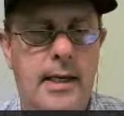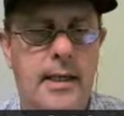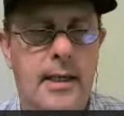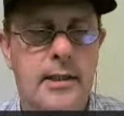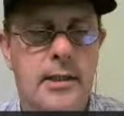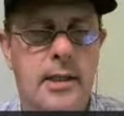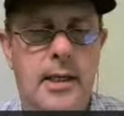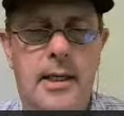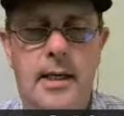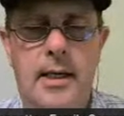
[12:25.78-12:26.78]
right, next
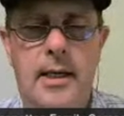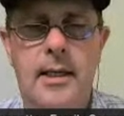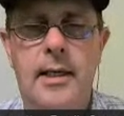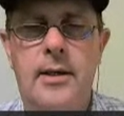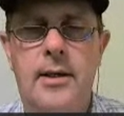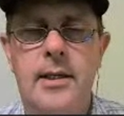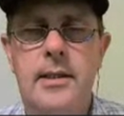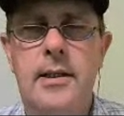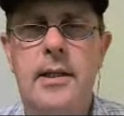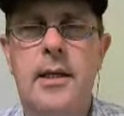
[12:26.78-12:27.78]
line here
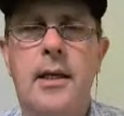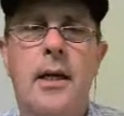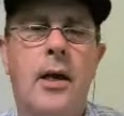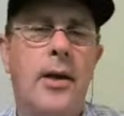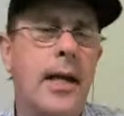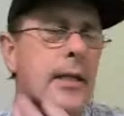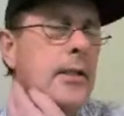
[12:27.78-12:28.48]
is, okay,